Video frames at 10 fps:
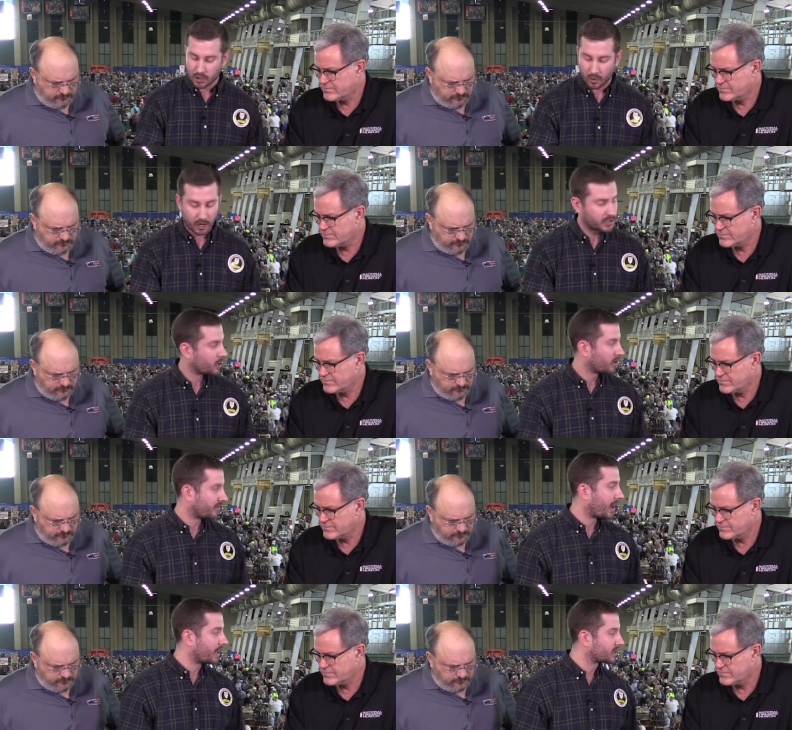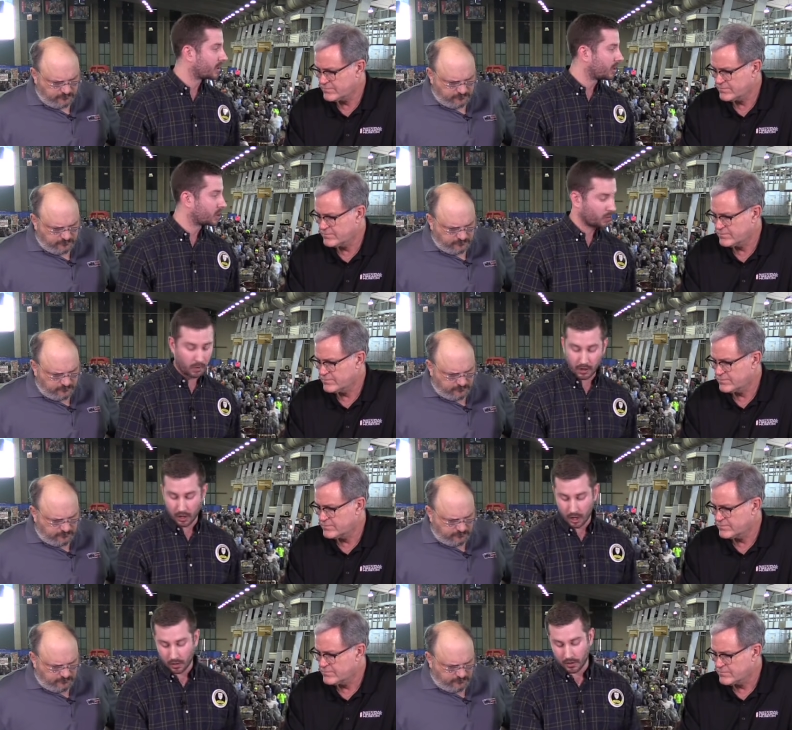Speaker 1: far as we're concerned, the finest condition
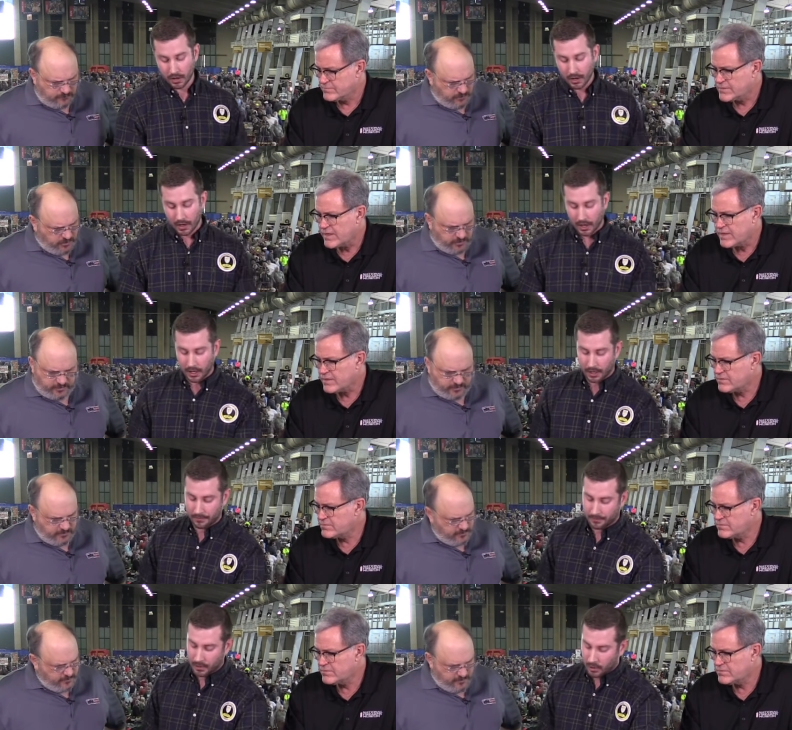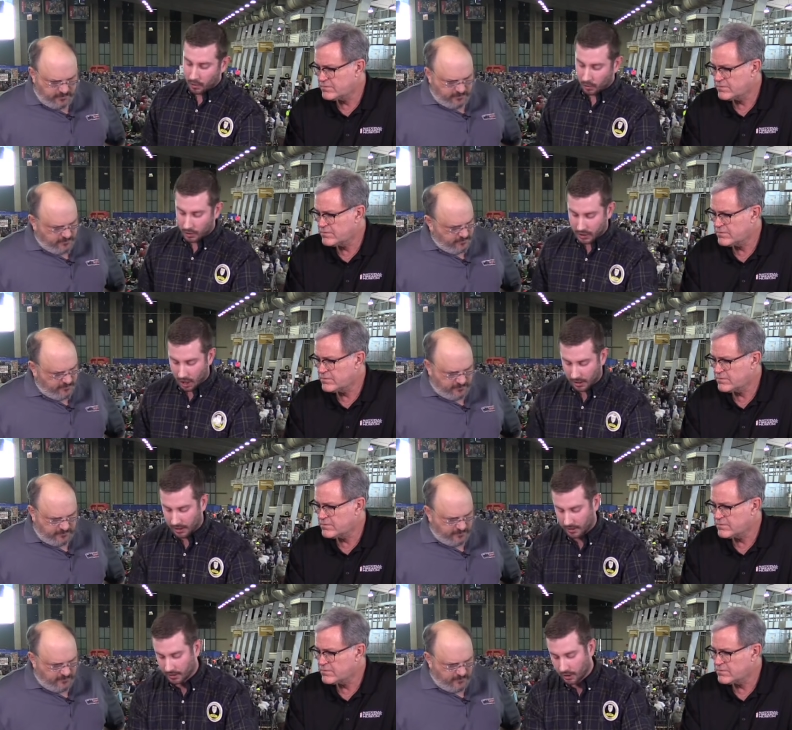one known. Um, we're
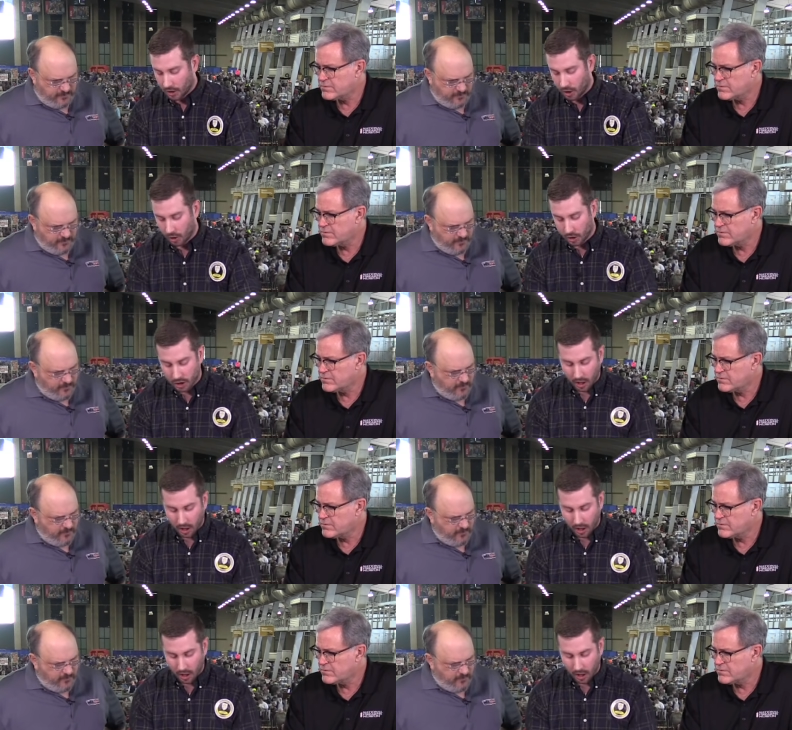talking, you know,